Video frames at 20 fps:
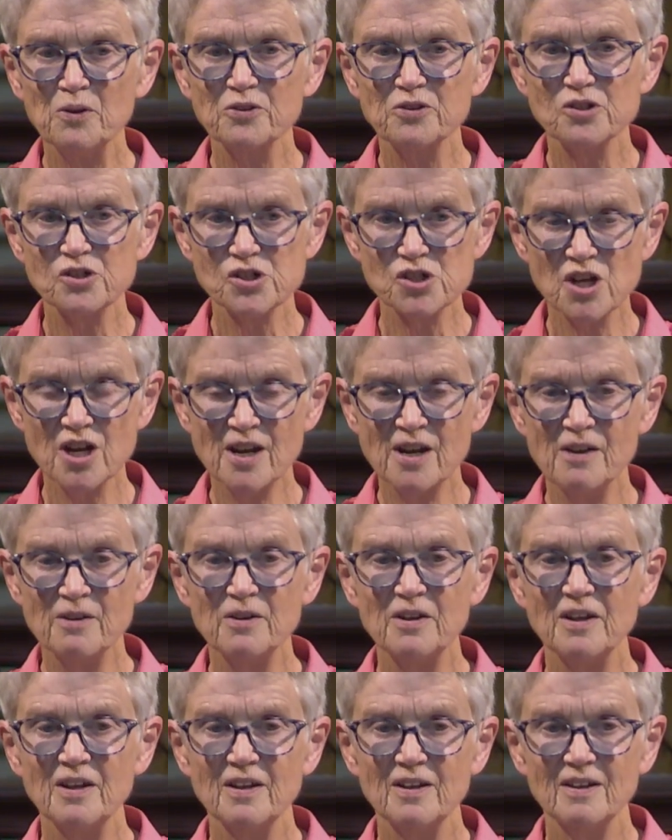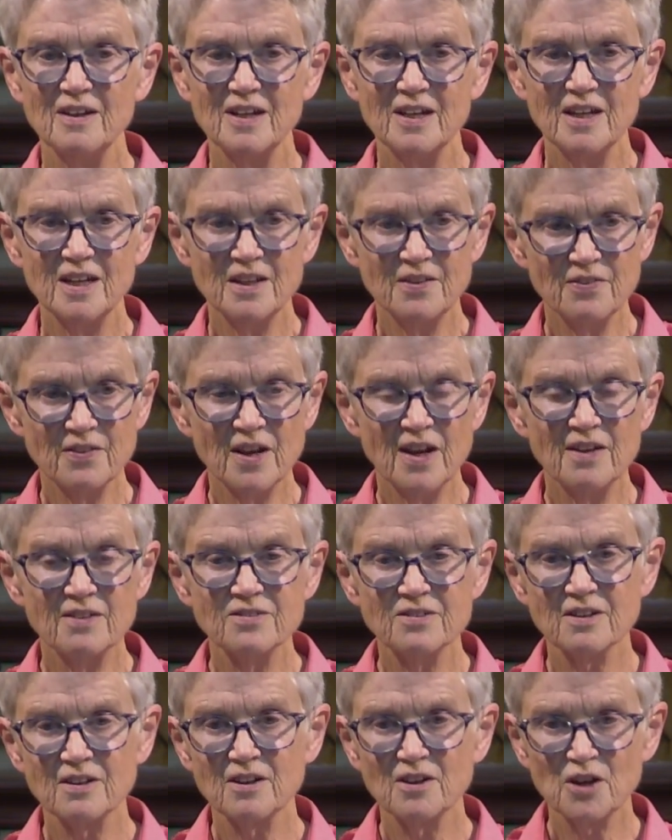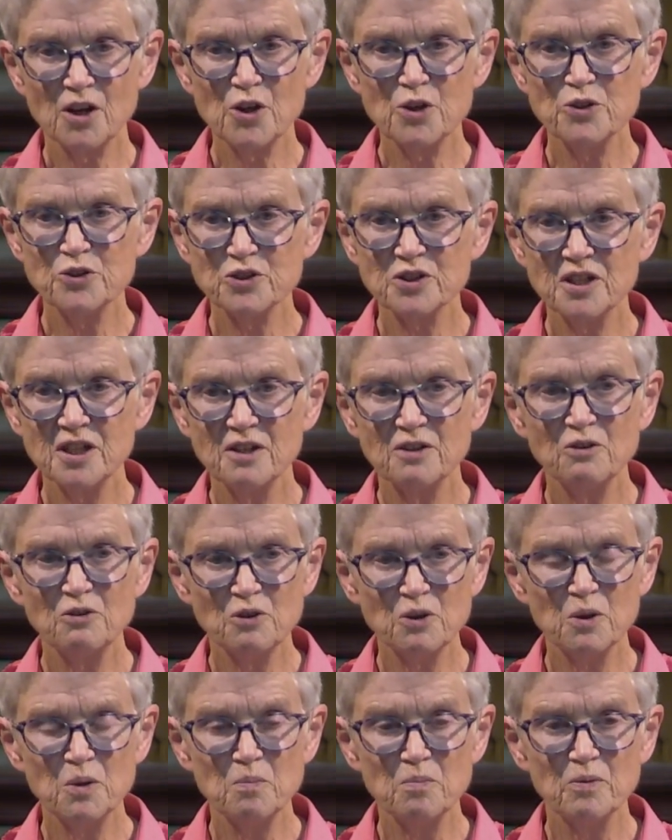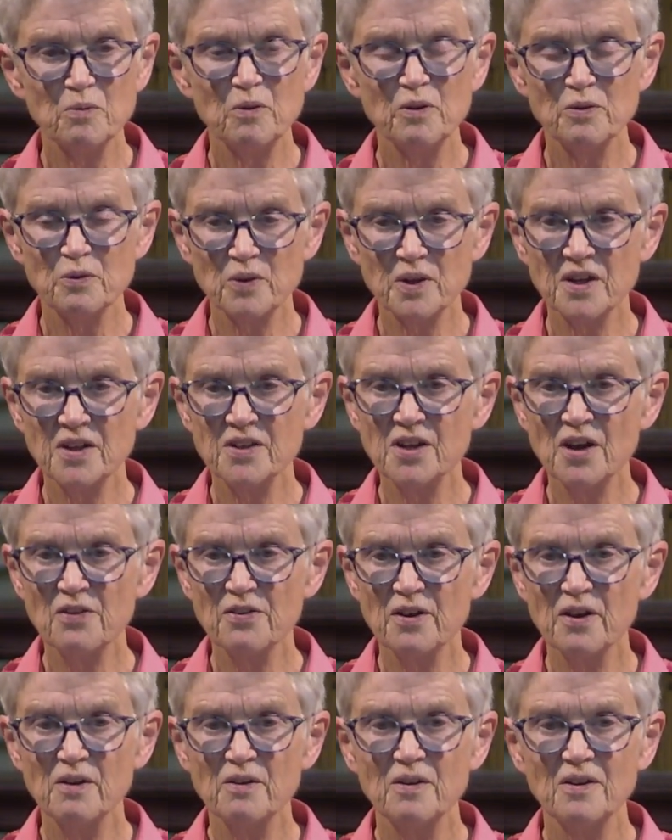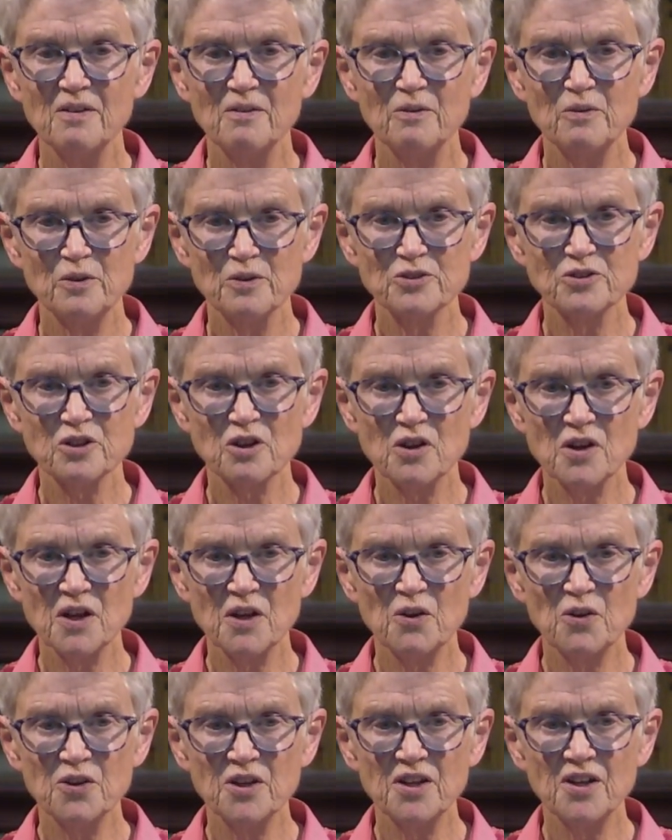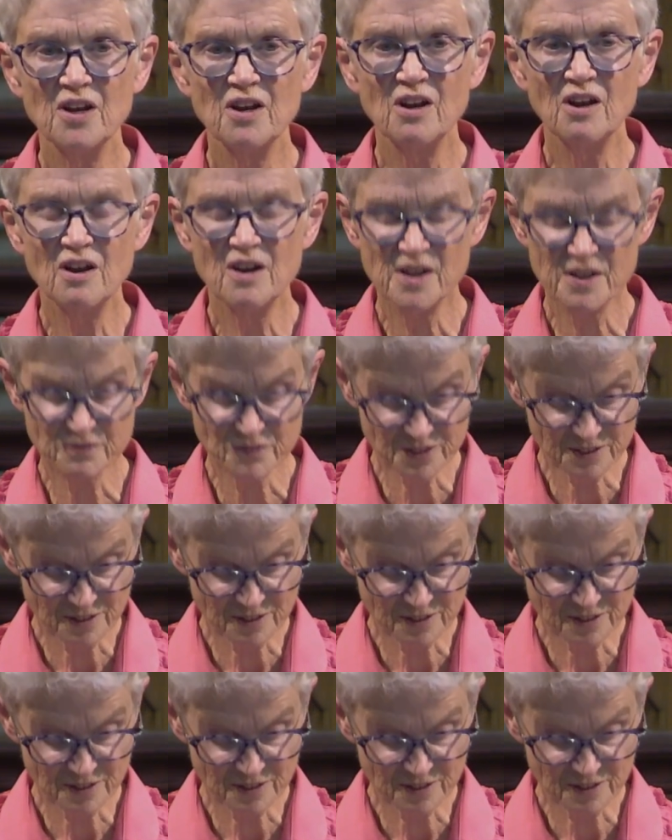share in that close-knit group with one another what's going on in our lives.